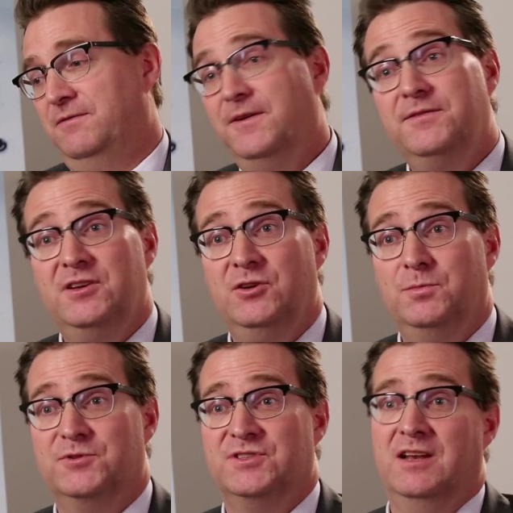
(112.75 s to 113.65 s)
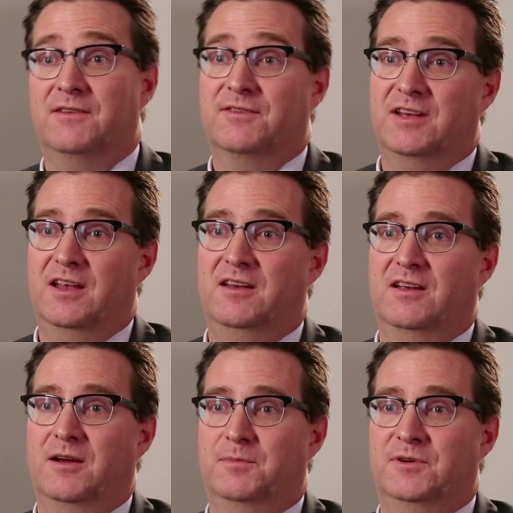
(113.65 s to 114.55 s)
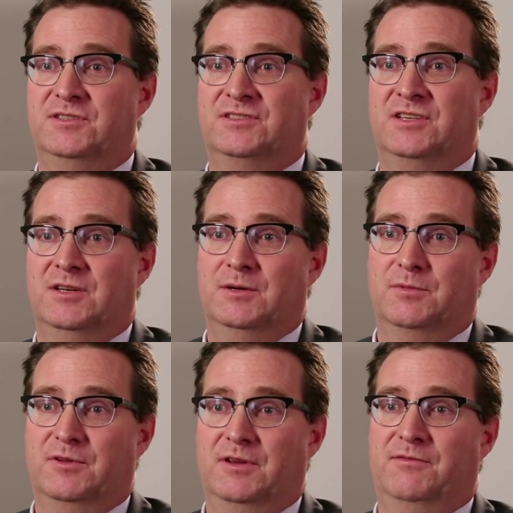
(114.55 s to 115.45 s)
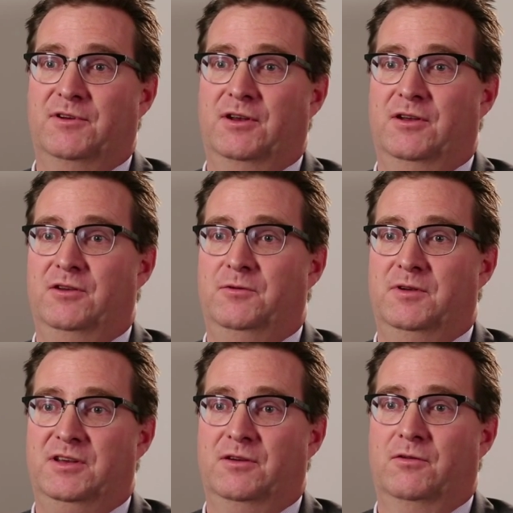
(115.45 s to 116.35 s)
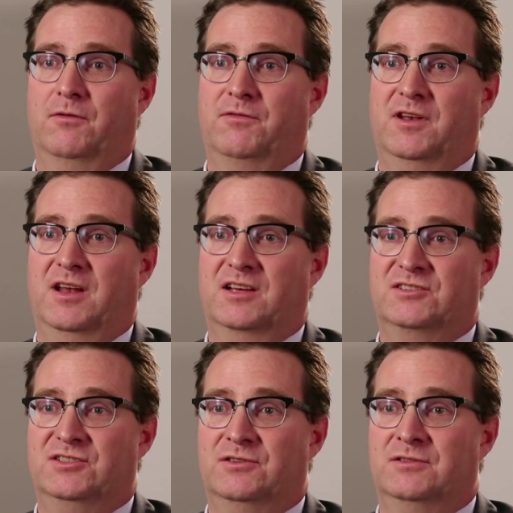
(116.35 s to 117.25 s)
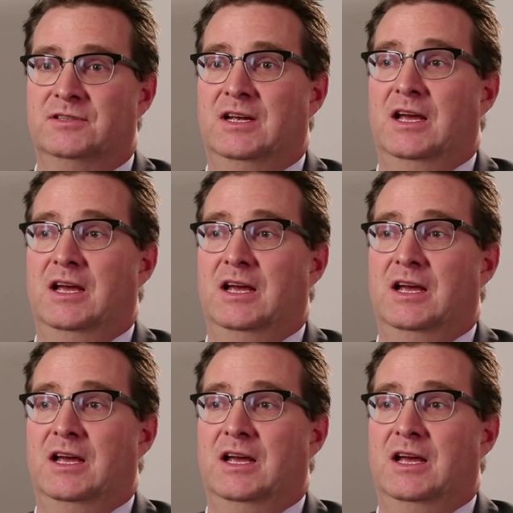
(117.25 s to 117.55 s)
52% of Canadian companies believe they're going to do a deal over the next year.